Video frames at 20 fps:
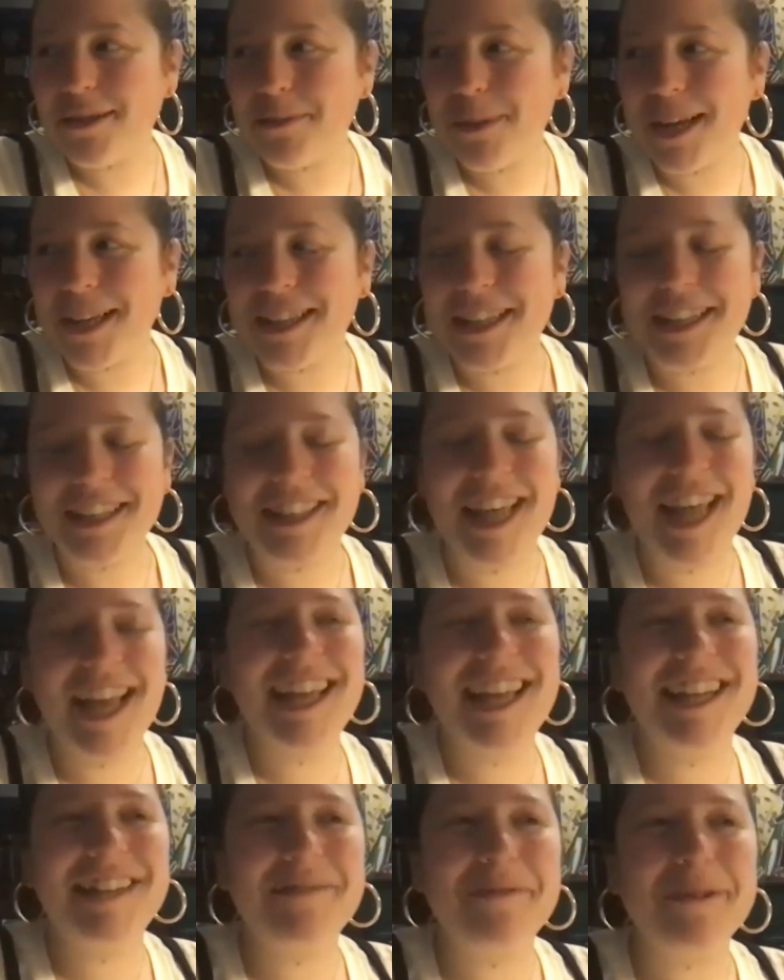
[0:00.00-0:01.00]
but I think
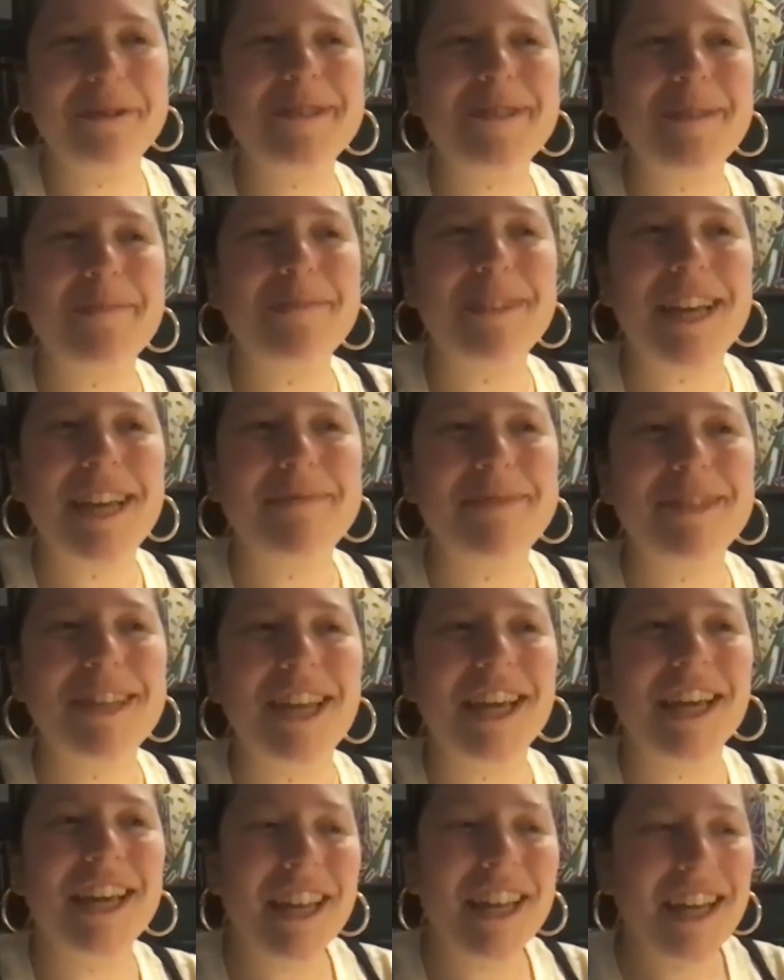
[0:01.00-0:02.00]
that we're sometimes
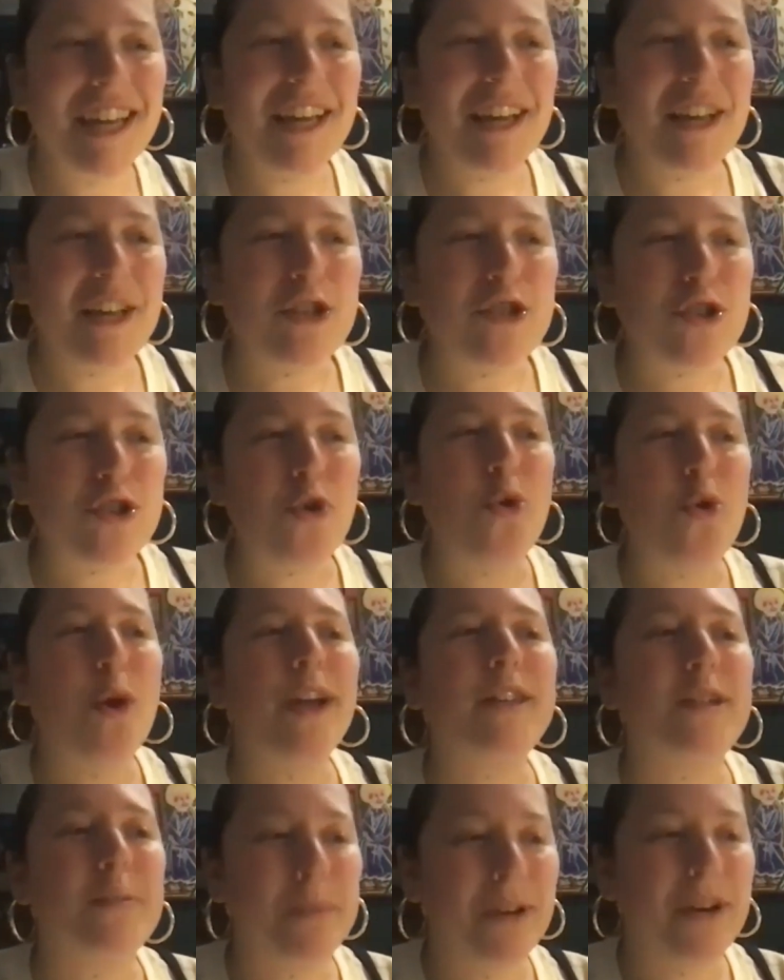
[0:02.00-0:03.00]
like so
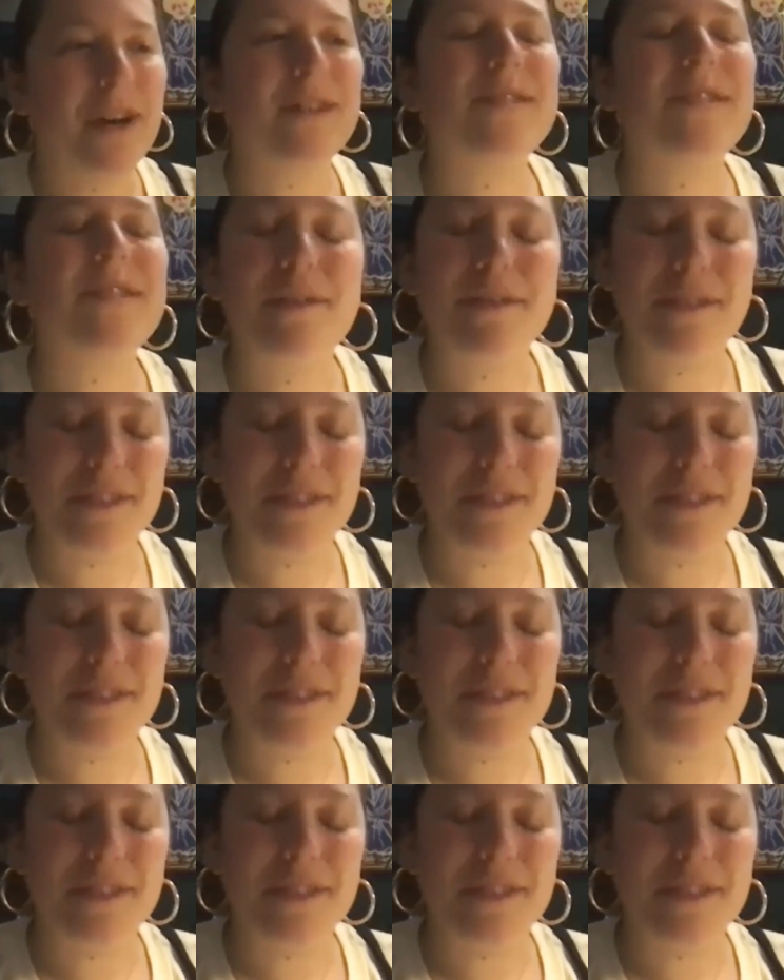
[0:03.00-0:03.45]
quick to put ourselves